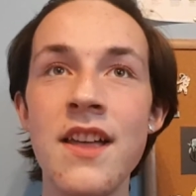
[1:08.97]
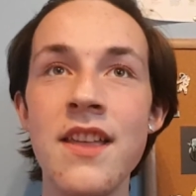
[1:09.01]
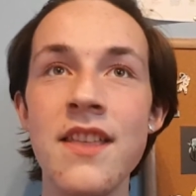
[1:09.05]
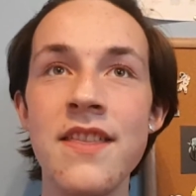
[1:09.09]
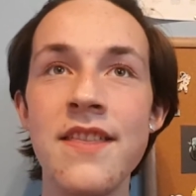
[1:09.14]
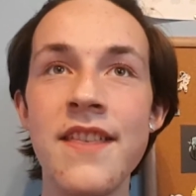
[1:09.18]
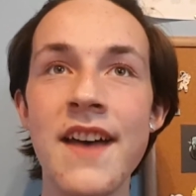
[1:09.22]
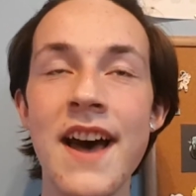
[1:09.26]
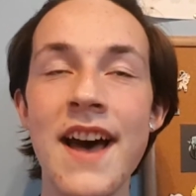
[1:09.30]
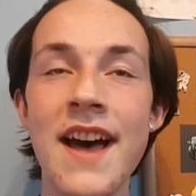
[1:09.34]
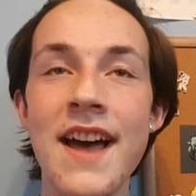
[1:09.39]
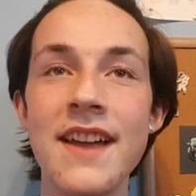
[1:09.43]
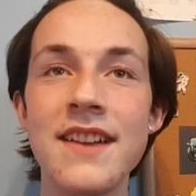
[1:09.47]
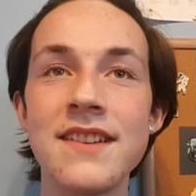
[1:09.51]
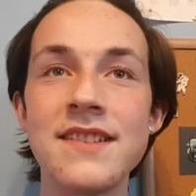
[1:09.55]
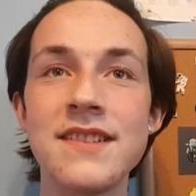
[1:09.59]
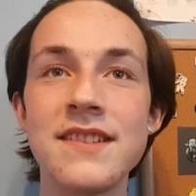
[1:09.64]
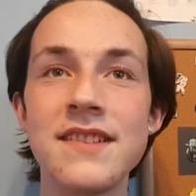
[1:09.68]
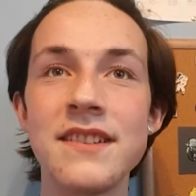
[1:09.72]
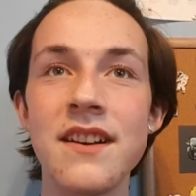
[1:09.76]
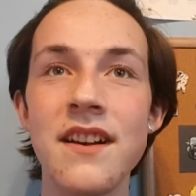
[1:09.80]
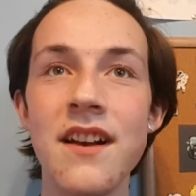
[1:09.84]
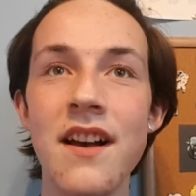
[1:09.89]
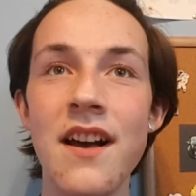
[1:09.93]

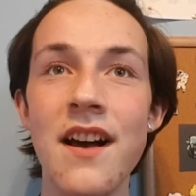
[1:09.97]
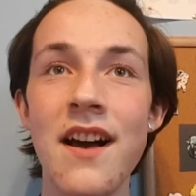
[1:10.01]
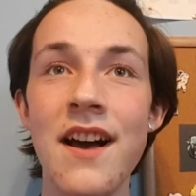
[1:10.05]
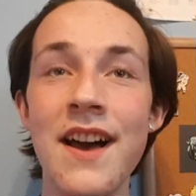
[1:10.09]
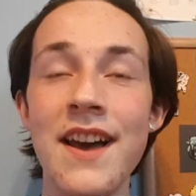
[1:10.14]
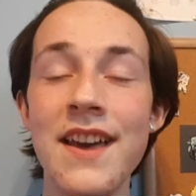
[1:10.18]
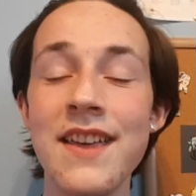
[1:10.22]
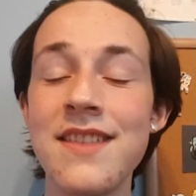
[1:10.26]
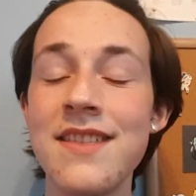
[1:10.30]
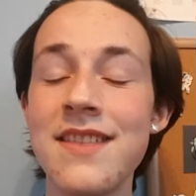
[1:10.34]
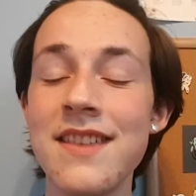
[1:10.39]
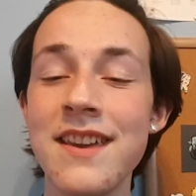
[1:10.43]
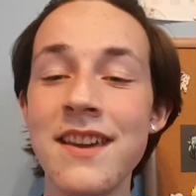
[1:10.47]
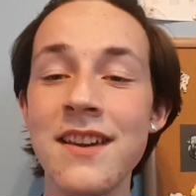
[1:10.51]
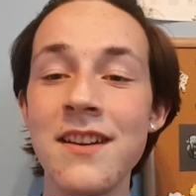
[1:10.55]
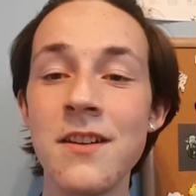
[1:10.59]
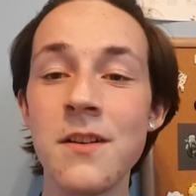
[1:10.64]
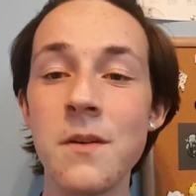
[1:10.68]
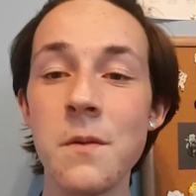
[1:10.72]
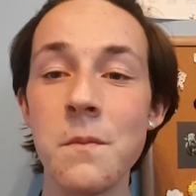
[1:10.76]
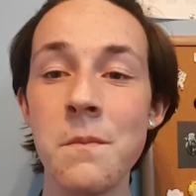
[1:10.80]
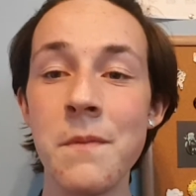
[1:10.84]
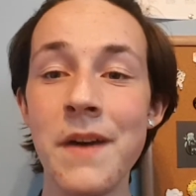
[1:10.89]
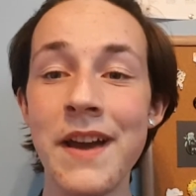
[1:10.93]
that I
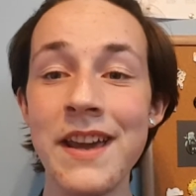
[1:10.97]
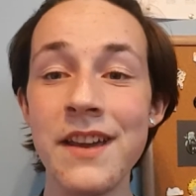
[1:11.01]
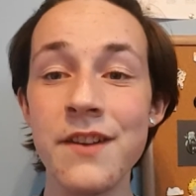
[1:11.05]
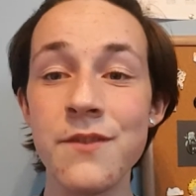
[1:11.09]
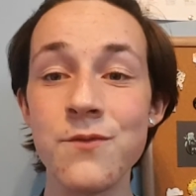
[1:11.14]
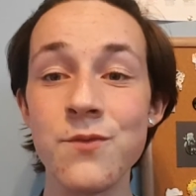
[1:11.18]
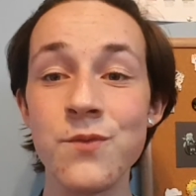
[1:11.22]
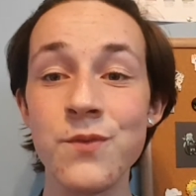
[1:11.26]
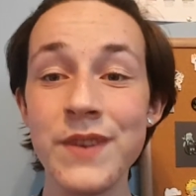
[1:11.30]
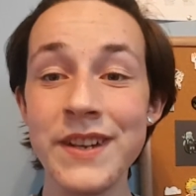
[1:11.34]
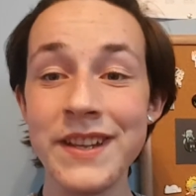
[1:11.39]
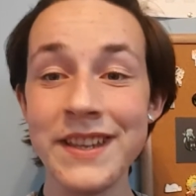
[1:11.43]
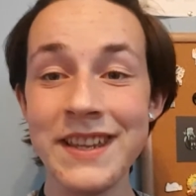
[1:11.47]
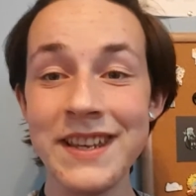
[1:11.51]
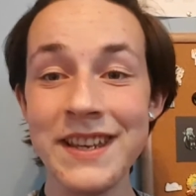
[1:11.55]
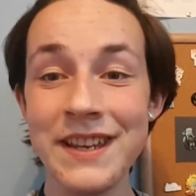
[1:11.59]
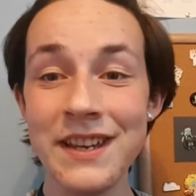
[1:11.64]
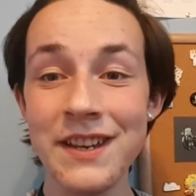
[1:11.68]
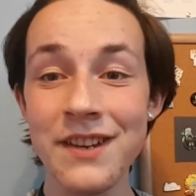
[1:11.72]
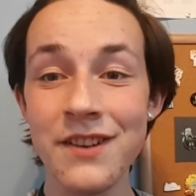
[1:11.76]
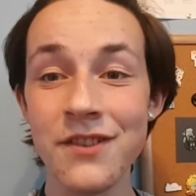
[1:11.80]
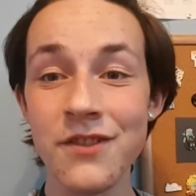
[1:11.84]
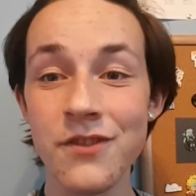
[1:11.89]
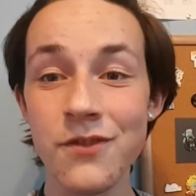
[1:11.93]
think might
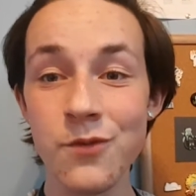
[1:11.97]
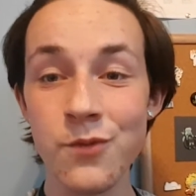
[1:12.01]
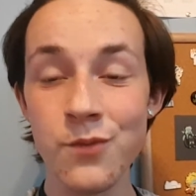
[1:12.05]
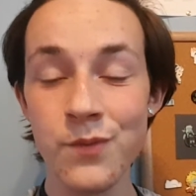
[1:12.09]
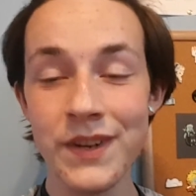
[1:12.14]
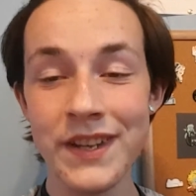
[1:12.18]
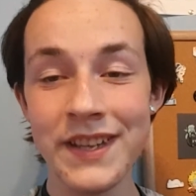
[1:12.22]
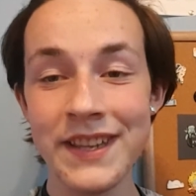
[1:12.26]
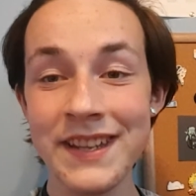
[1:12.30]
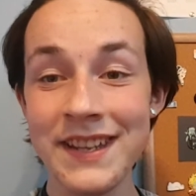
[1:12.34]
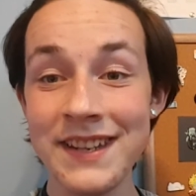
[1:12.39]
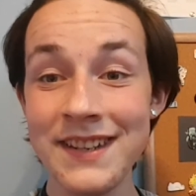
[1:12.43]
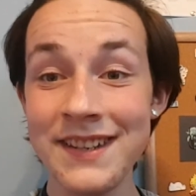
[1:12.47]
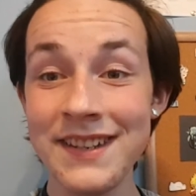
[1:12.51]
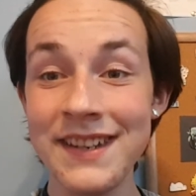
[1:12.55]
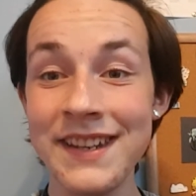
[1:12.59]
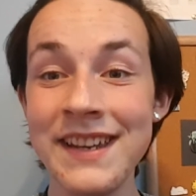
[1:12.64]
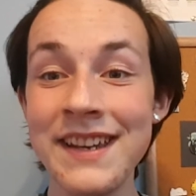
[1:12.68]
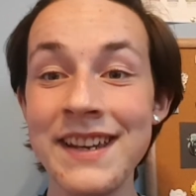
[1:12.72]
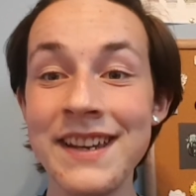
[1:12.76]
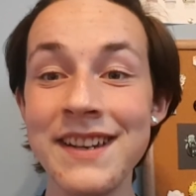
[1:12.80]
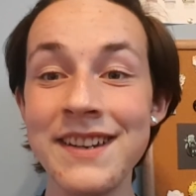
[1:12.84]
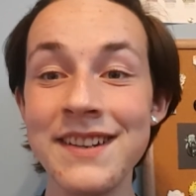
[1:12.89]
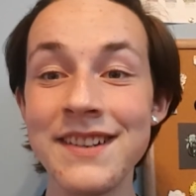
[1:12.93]
really, really
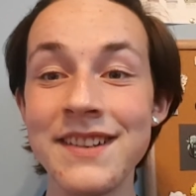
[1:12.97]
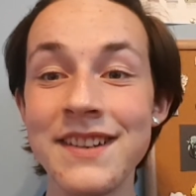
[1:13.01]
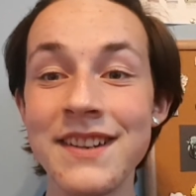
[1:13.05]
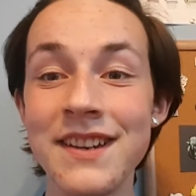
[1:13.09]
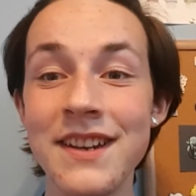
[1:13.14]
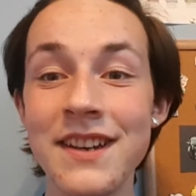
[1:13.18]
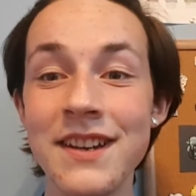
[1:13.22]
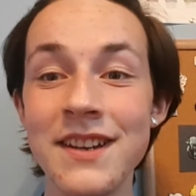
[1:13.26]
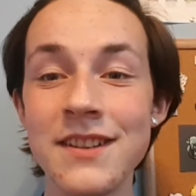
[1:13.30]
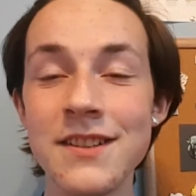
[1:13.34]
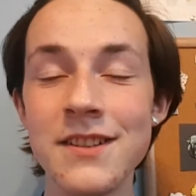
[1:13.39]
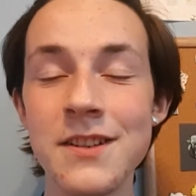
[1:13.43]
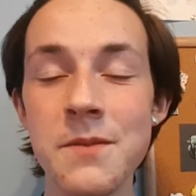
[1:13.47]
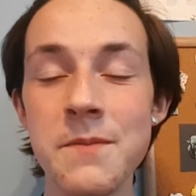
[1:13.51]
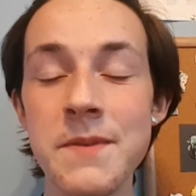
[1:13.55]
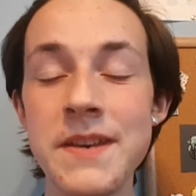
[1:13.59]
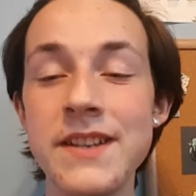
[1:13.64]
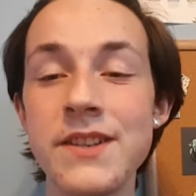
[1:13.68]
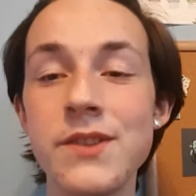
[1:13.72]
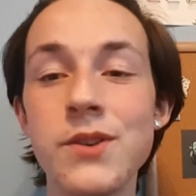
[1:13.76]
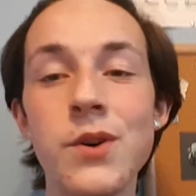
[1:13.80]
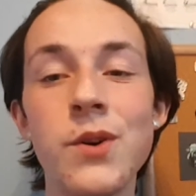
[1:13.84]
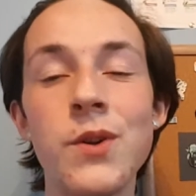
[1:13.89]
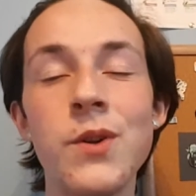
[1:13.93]
need to be
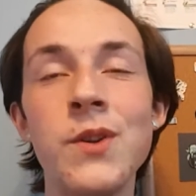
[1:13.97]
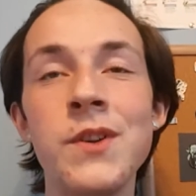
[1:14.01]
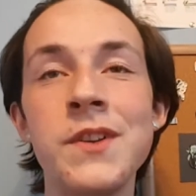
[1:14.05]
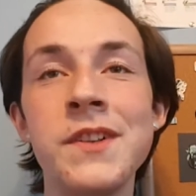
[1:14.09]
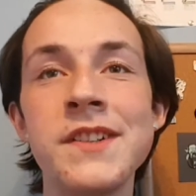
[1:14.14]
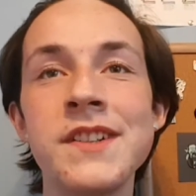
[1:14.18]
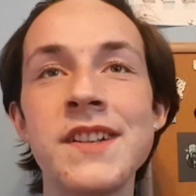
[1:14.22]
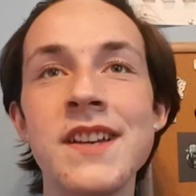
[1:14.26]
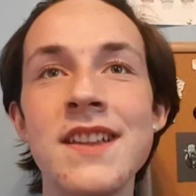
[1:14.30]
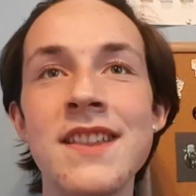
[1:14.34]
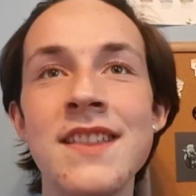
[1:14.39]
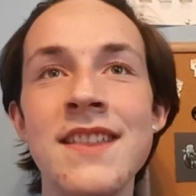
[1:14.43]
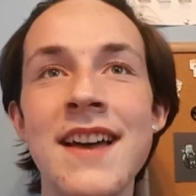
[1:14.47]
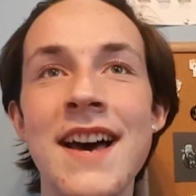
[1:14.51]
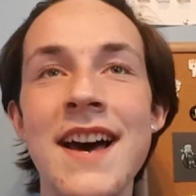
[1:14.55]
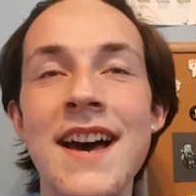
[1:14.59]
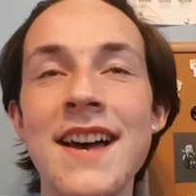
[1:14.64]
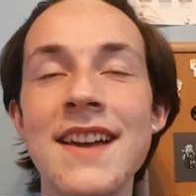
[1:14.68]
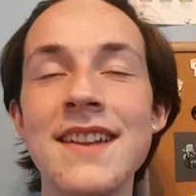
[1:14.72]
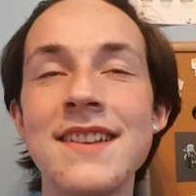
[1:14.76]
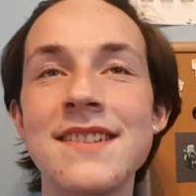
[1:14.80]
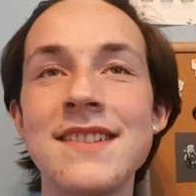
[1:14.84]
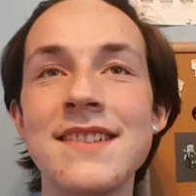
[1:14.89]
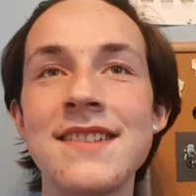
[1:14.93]
told
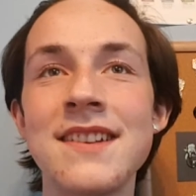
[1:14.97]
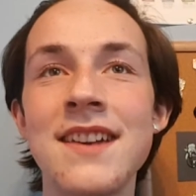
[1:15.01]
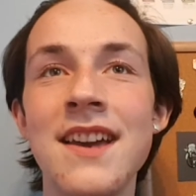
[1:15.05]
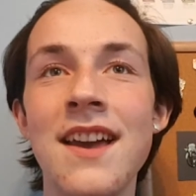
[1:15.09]
that